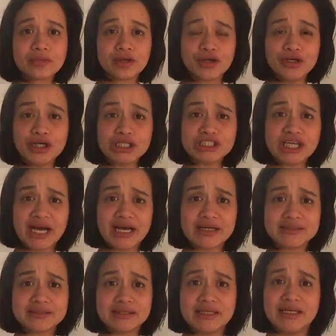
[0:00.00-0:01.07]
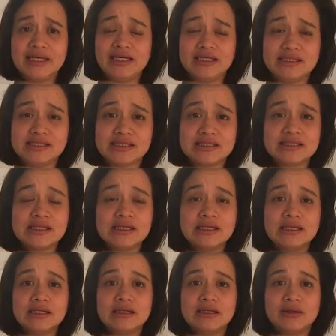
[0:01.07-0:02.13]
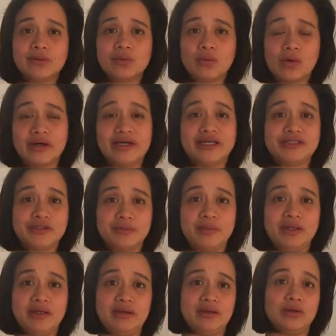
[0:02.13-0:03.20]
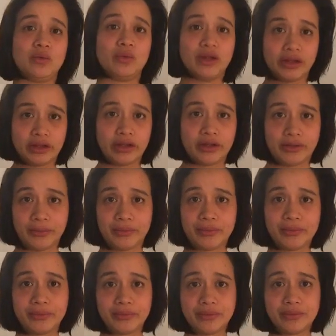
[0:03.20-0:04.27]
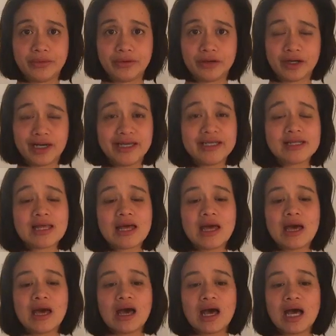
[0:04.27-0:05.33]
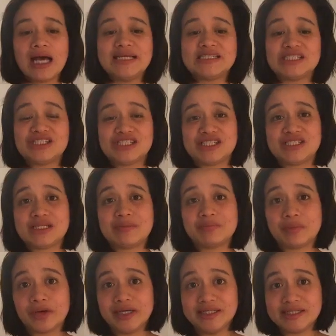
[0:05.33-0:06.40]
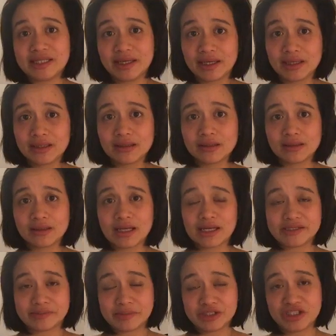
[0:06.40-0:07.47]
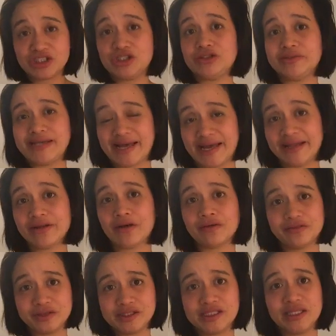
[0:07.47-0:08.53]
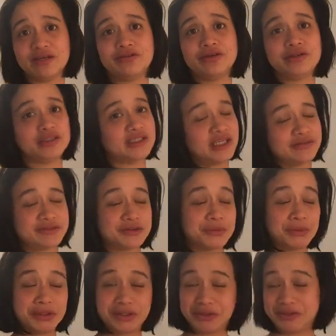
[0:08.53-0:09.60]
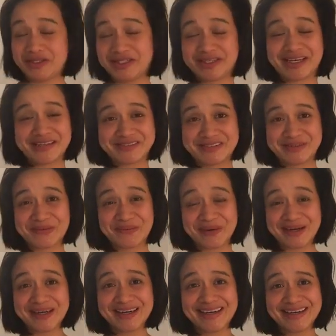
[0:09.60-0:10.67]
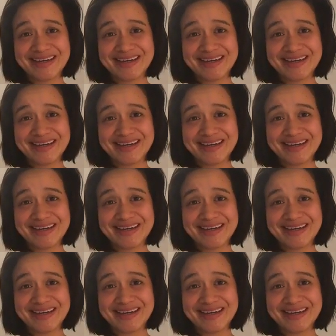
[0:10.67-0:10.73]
your child is wanting to be with you, right? I suggest embracing it as much as you can. Obviously, if you still have to work, you still have to work.